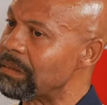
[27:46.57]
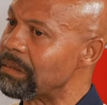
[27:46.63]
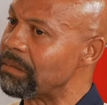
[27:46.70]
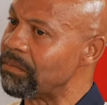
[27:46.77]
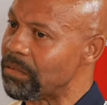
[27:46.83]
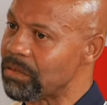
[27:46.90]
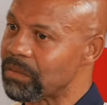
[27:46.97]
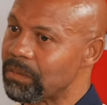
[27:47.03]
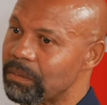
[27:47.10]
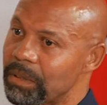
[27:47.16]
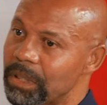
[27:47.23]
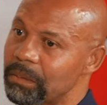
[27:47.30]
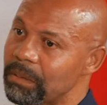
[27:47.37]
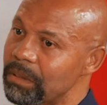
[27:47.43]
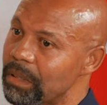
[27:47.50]
converse with
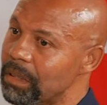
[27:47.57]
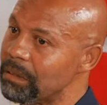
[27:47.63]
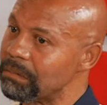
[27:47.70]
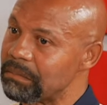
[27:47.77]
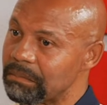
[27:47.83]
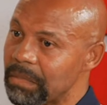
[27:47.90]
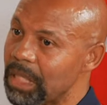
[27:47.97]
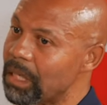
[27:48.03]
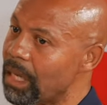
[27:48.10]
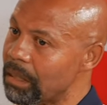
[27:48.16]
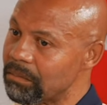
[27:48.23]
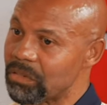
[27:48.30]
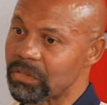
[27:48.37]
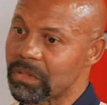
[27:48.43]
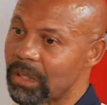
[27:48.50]
people, yeah. Uh,
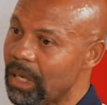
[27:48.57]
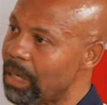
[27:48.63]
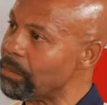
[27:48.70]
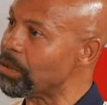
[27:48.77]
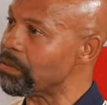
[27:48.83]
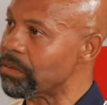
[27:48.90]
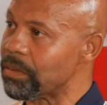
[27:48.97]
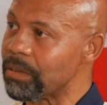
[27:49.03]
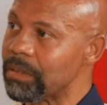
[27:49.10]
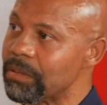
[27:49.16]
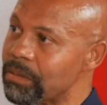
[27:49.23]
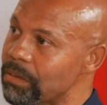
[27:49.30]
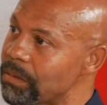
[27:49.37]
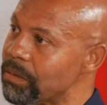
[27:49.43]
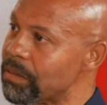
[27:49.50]
just
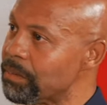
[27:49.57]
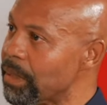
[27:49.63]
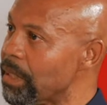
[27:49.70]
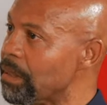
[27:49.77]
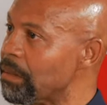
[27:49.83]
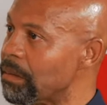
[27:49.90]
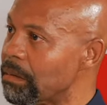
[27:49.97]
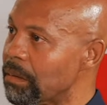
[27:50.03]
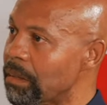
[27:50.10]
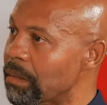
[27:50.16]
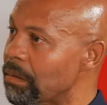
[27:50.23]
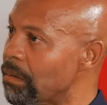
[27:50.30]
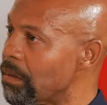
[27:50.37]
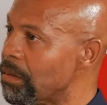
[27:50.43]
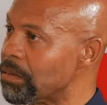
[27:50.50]
opportunities to expand and
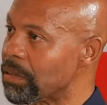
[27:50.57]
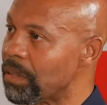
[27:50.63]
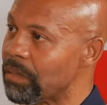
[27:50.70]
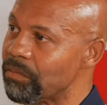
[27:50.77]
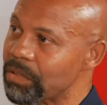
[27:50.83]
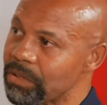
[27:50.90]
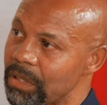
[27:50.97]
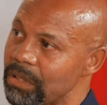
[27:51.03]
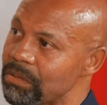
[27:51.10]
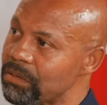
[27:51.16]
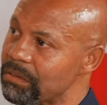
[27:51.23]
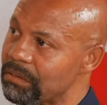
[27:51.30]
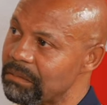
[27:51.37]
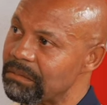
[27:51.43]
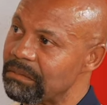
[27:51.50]
enlarge conversation.